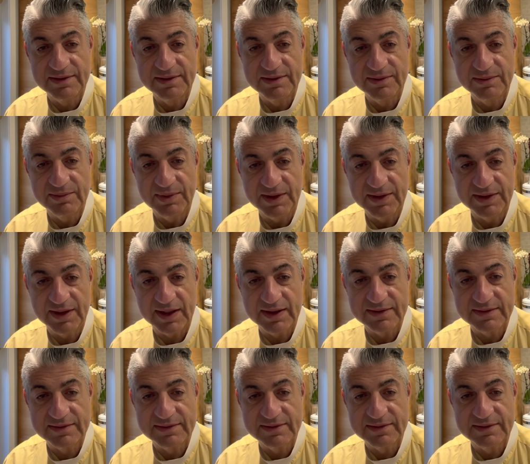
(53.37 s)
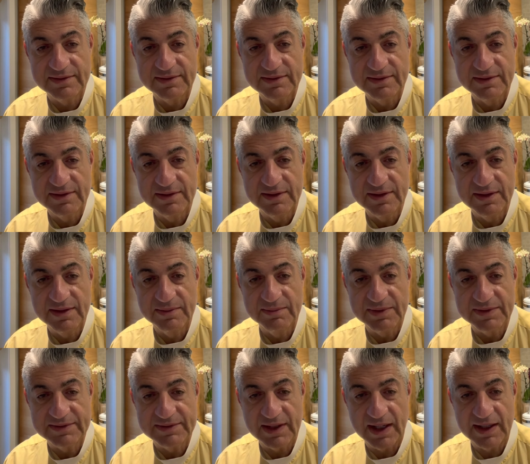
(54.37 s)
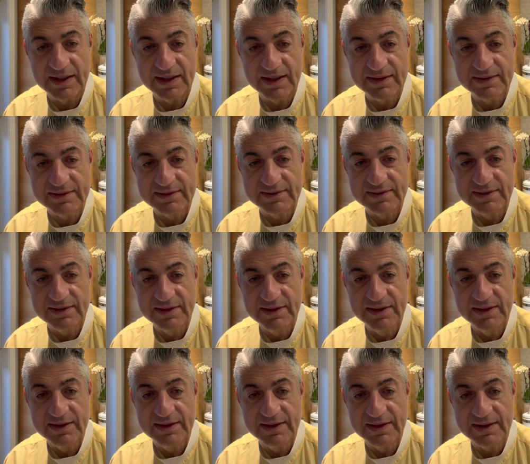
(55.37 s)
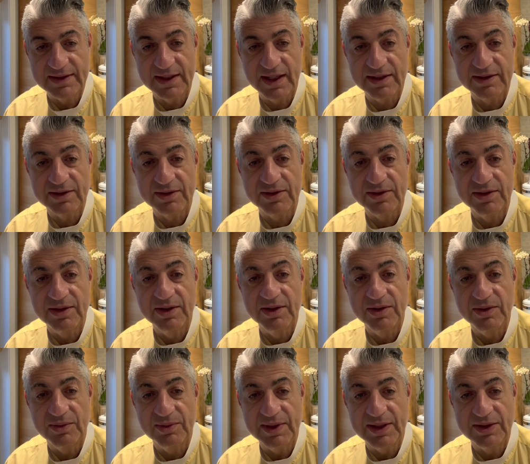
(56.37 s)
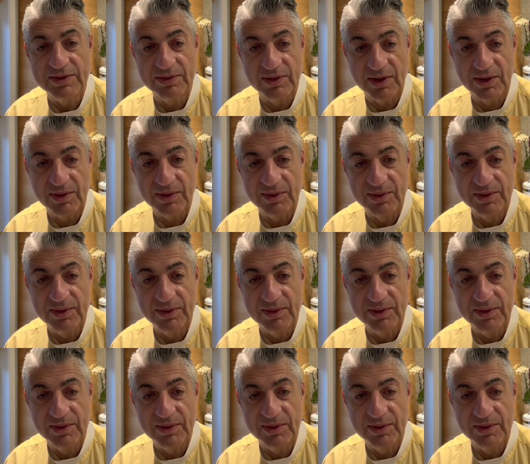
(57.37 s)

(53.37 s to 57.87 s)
with us, beside us, together we grow.